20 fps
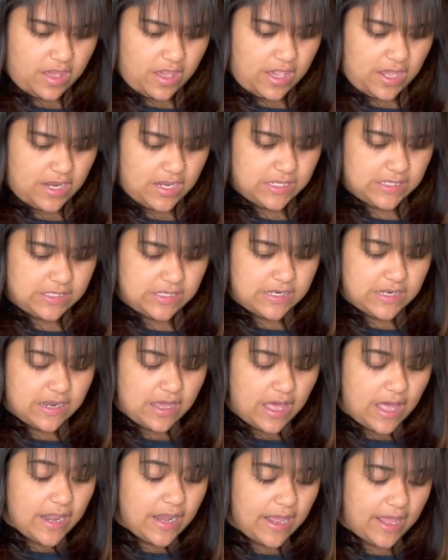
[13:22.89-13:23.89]
It is
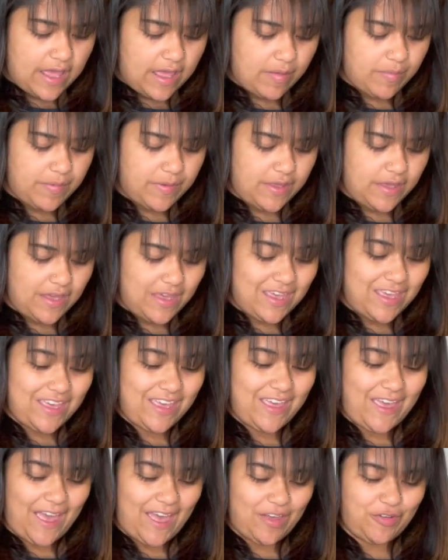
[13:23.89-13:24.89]
not happy
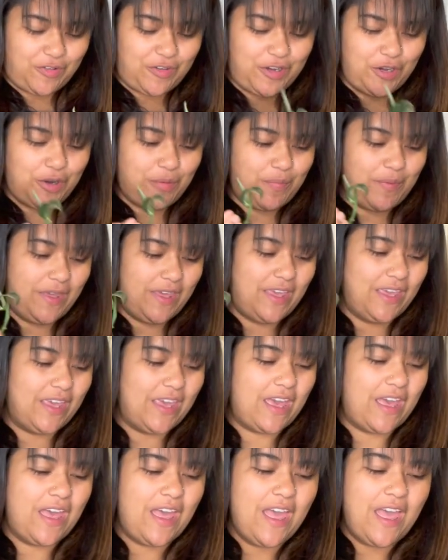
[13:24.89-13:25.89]
after
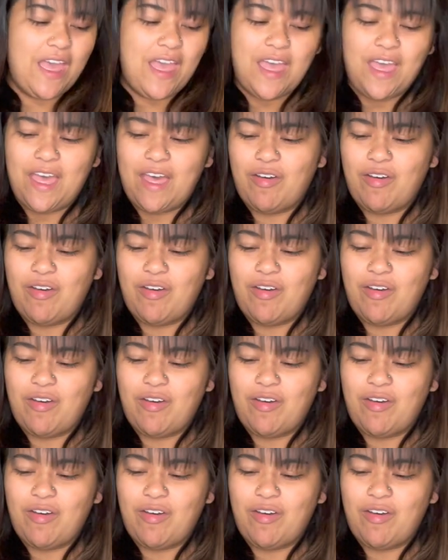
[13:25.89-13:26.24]
being